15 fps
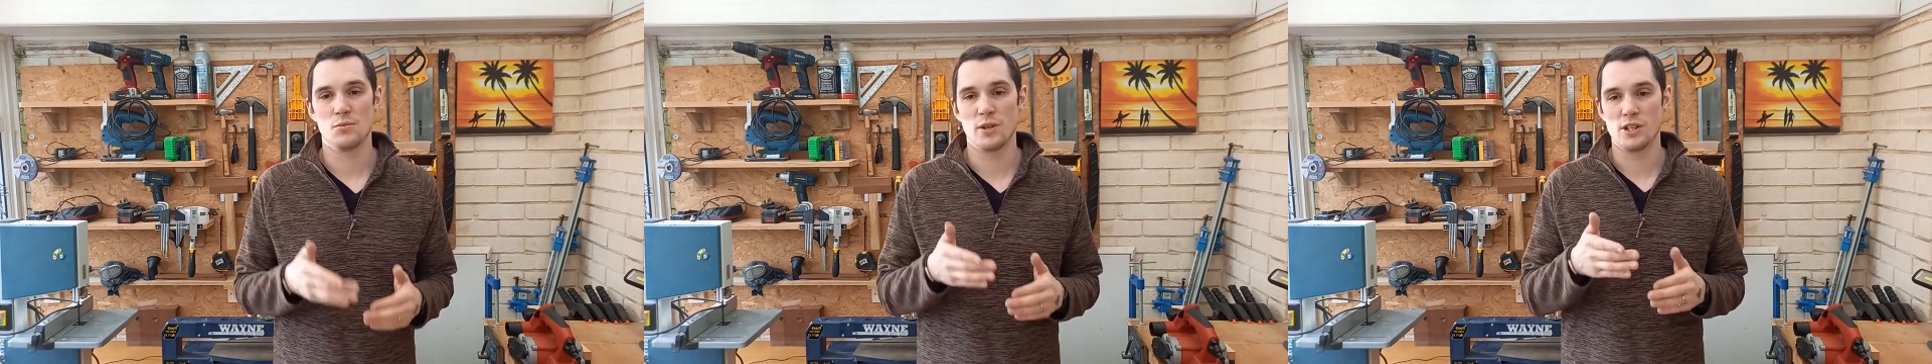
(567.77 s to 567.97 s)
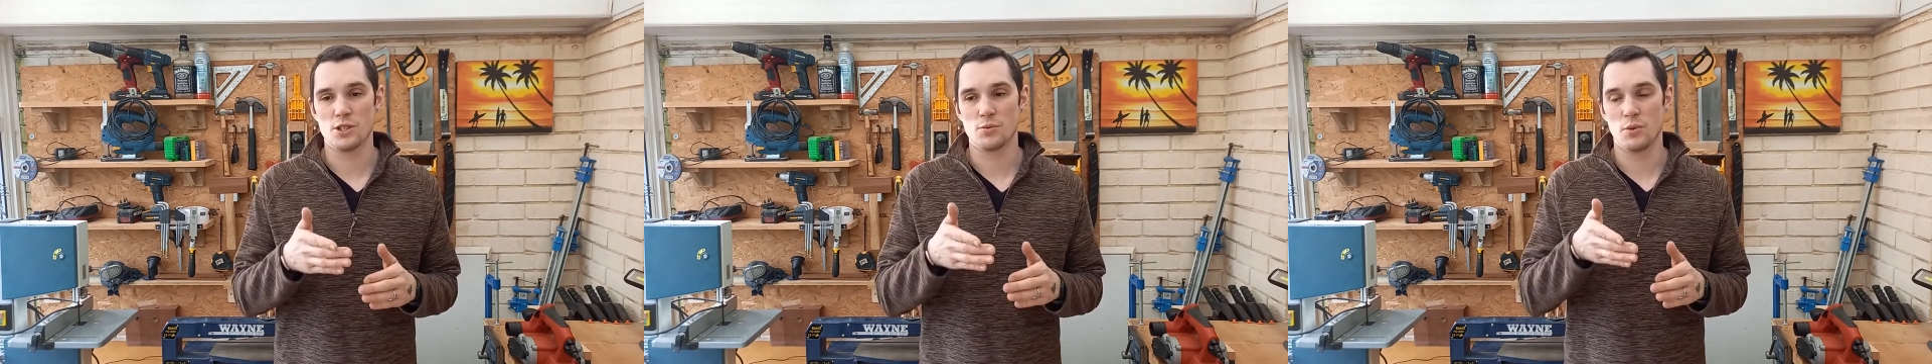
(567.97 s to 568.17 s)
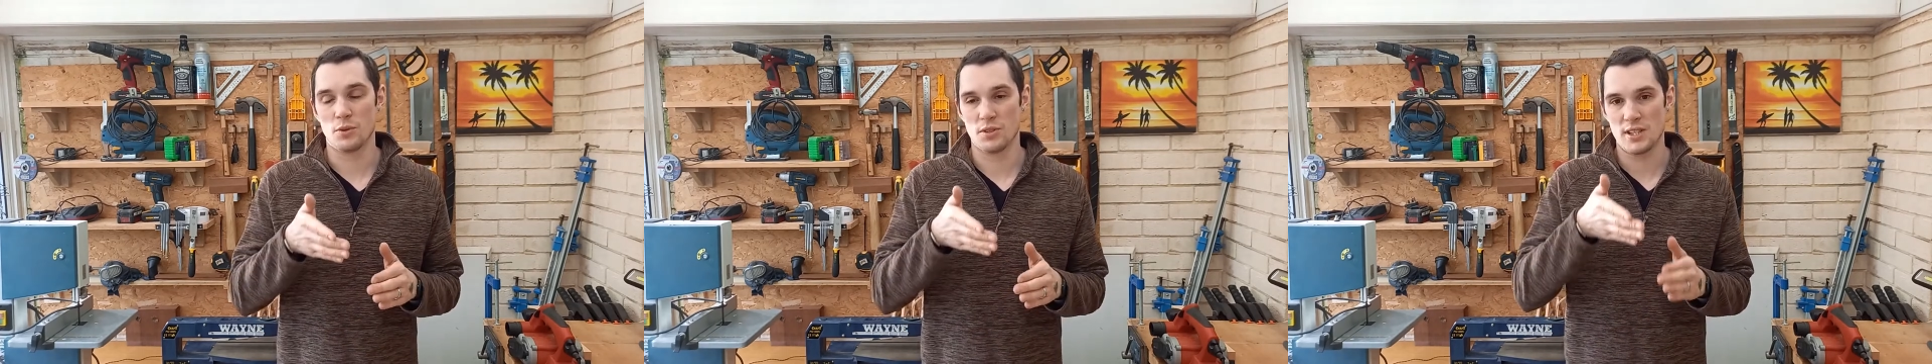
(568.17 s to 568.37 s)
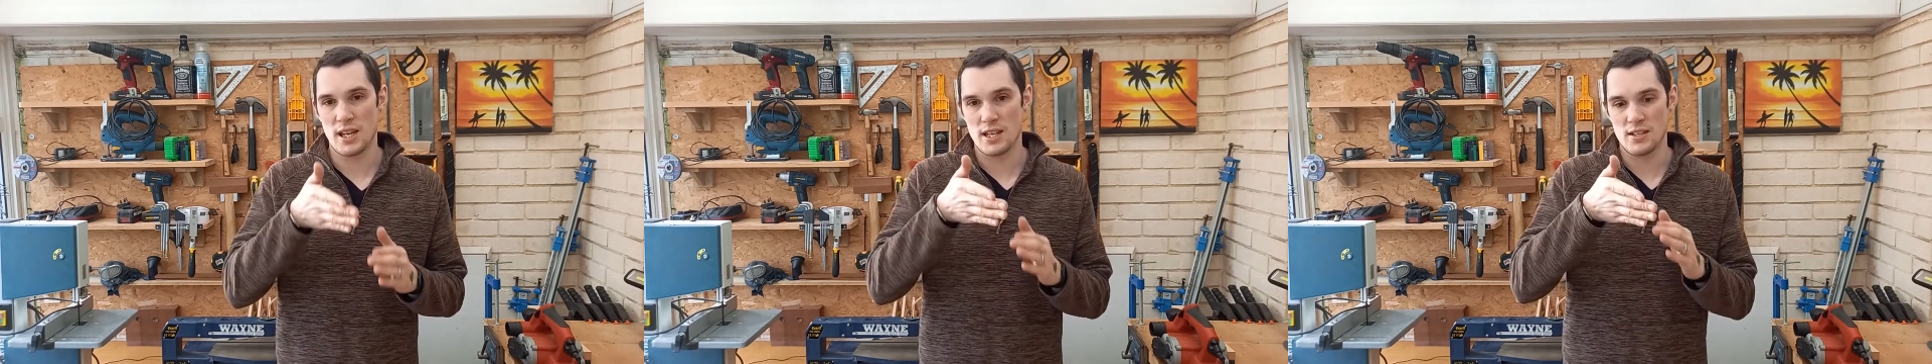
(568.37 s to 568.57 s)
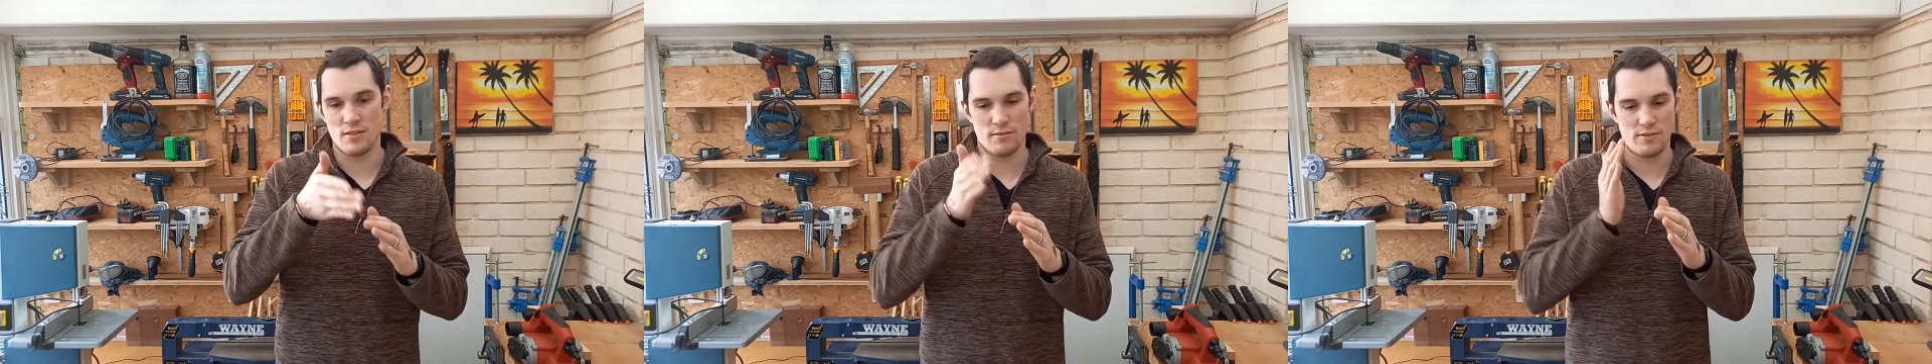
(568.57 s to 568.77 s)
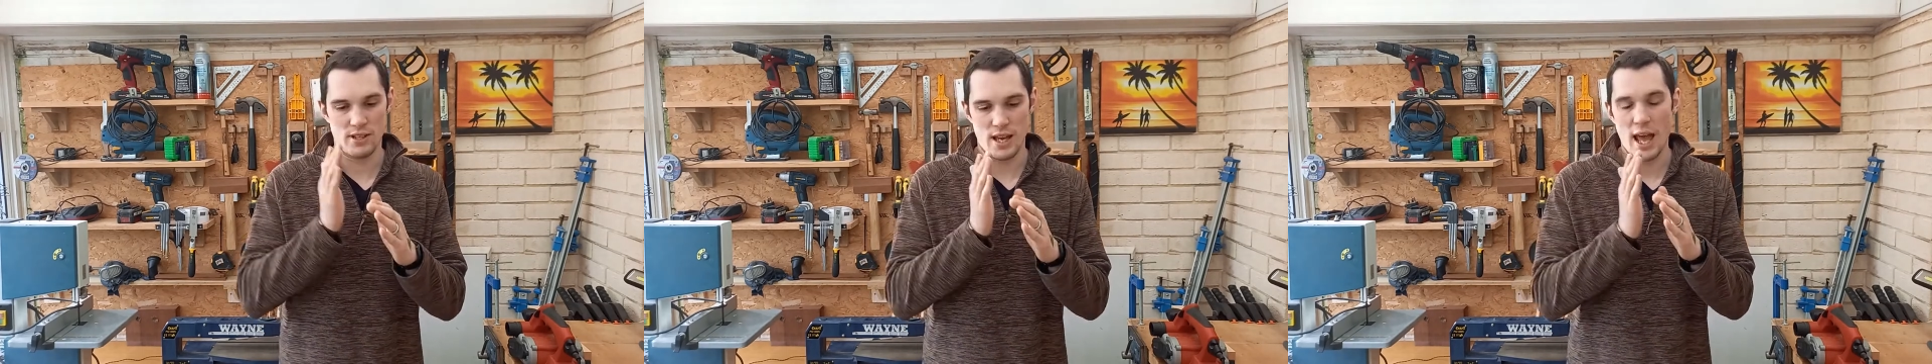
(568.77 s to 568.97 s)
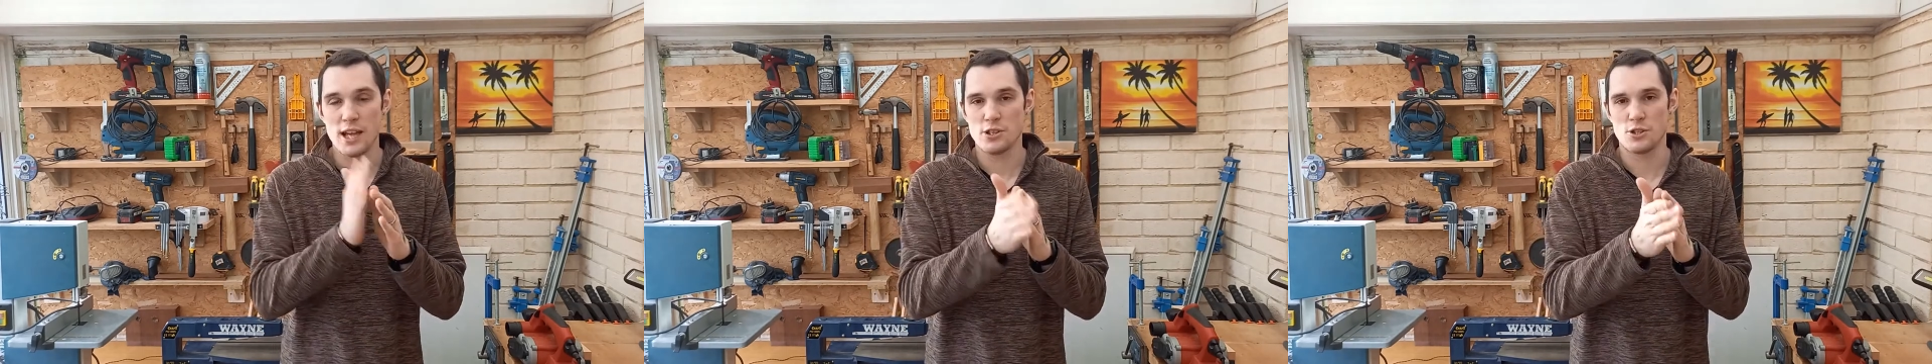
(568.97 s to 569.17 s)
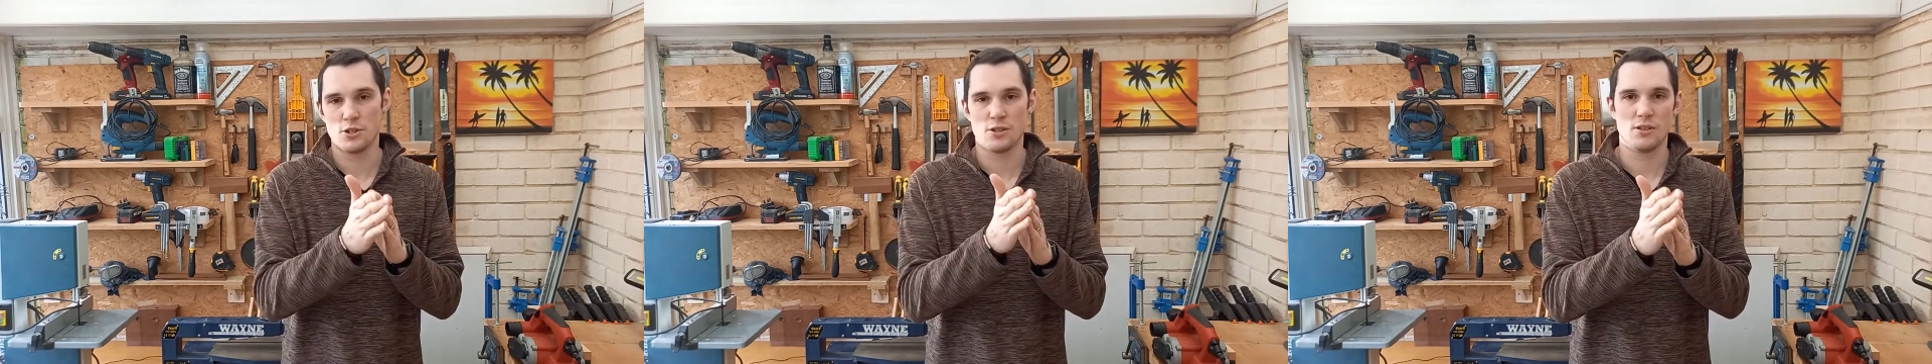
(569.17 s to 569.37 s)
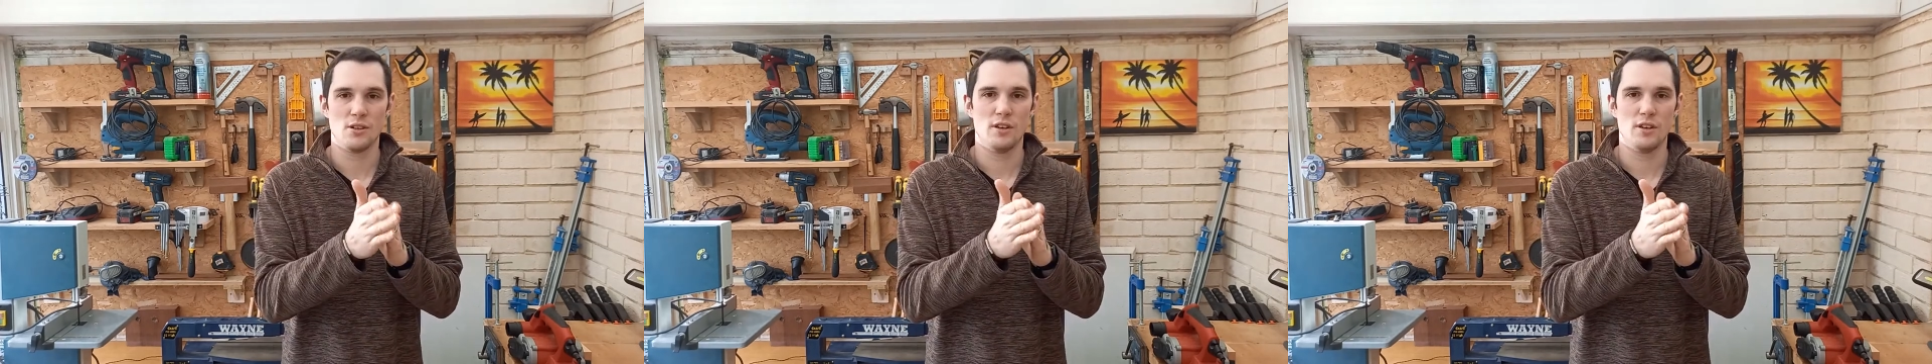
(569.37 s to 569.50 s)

which will take the edge